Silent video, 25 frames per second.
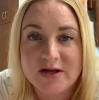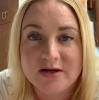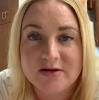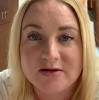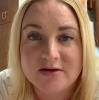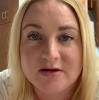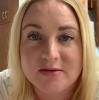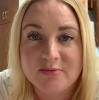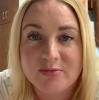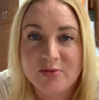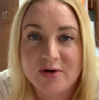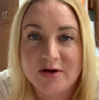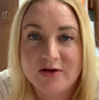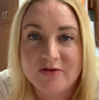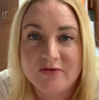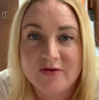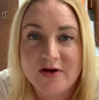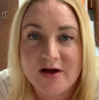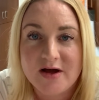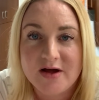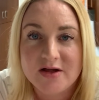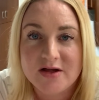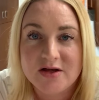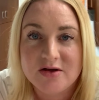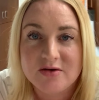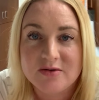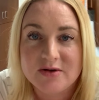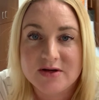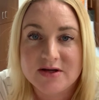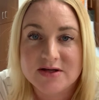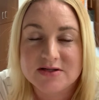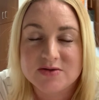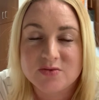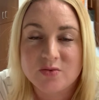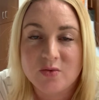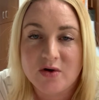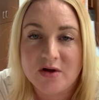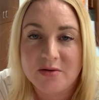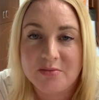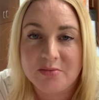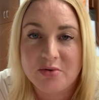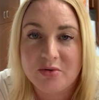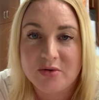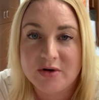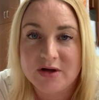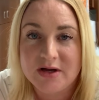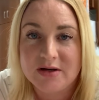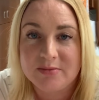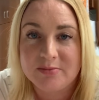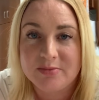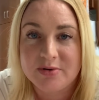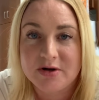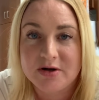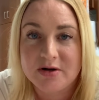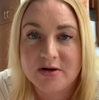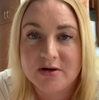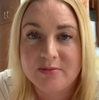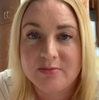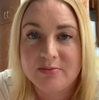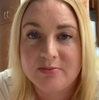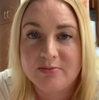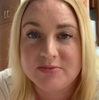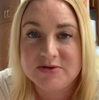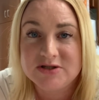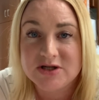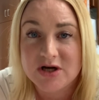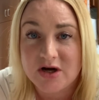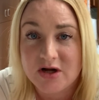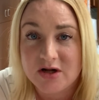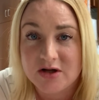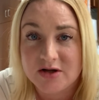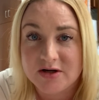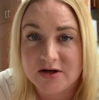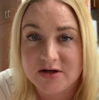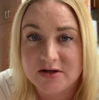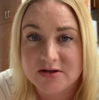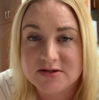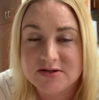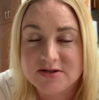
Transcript: the point value is 1 point per dollar.